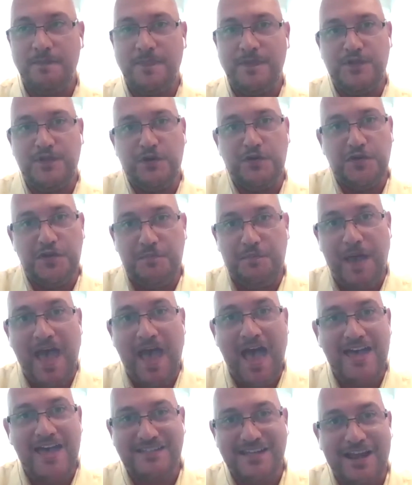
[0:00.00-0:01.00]
So in the
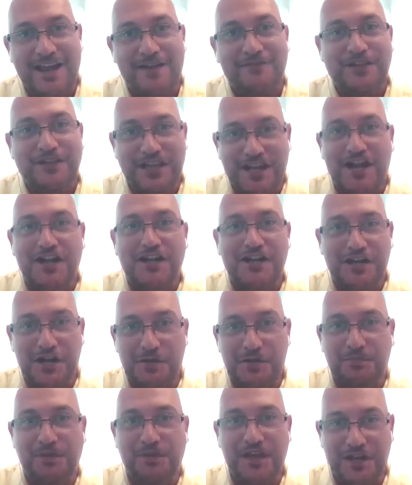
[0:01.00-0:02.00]
past, I'd have to get on an
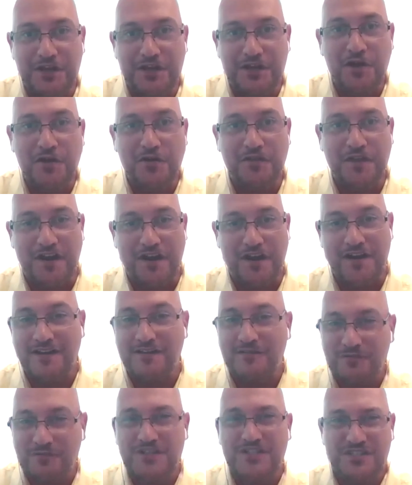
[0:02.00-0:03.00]
airplane and go there.
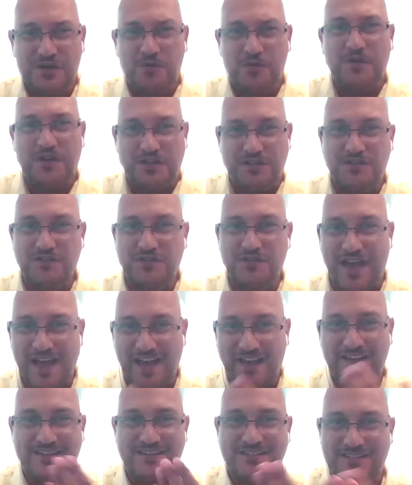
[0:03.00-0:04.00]
And we still want to do
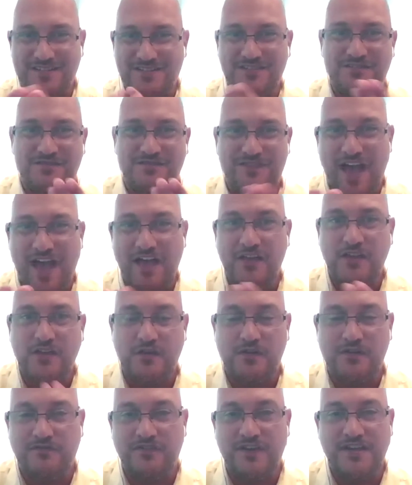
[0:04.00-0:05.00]
that because there's
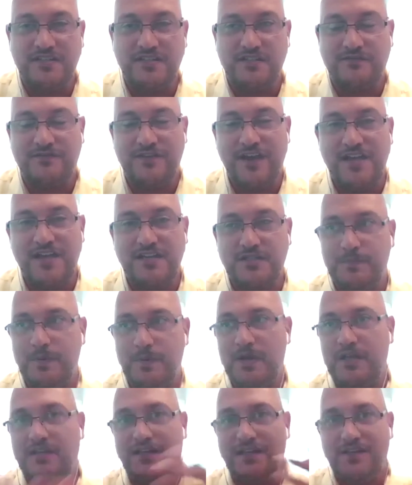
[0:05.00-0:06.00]
value in face-to-face,
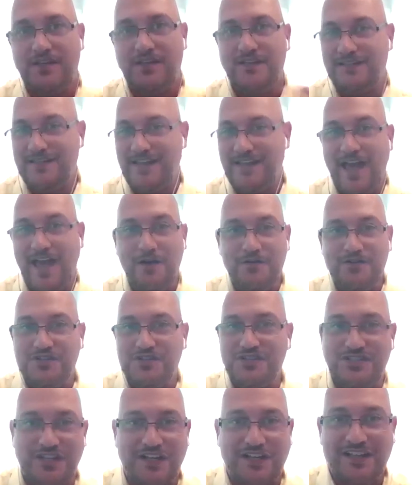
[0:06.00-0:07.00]
but now it's
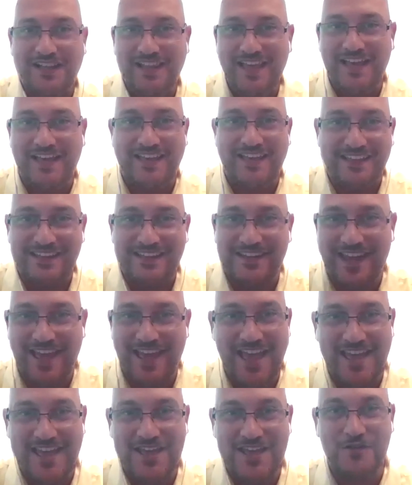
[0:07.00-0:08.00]
just a click. And
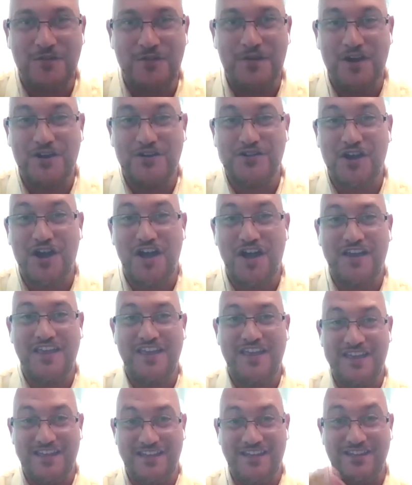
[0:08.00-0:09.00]
hey, here we are
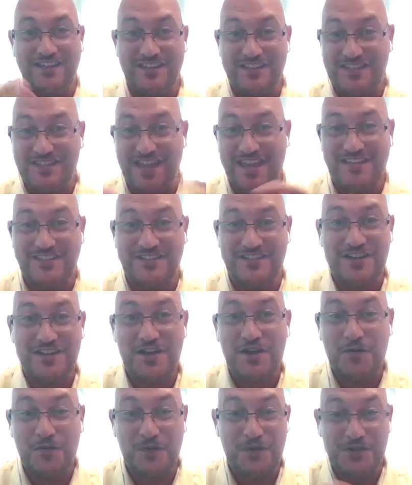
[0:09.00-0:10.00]
talking. And in this case,
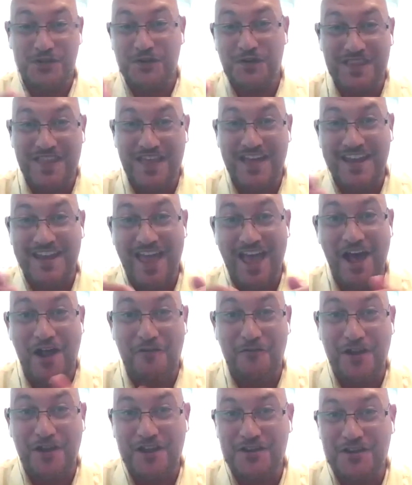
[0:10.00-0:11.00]
we're doing that now,
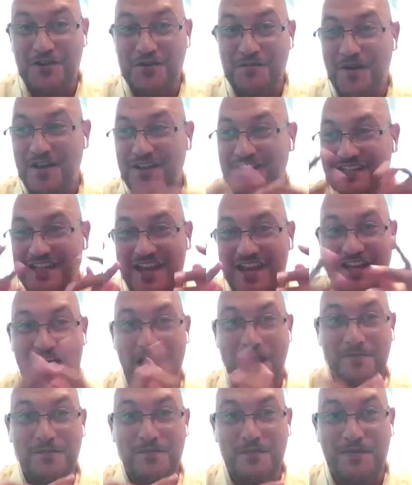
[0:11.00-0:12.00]
right? You're in Montana,
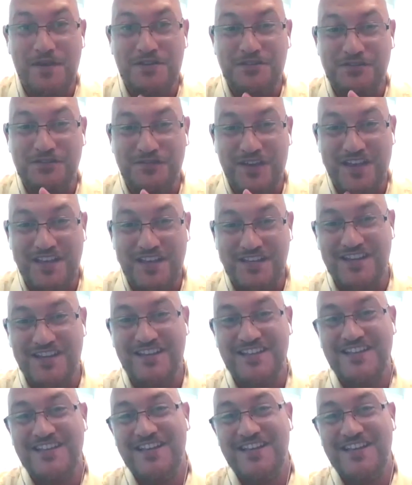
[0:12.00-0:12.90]
I'm in Pennsylvania.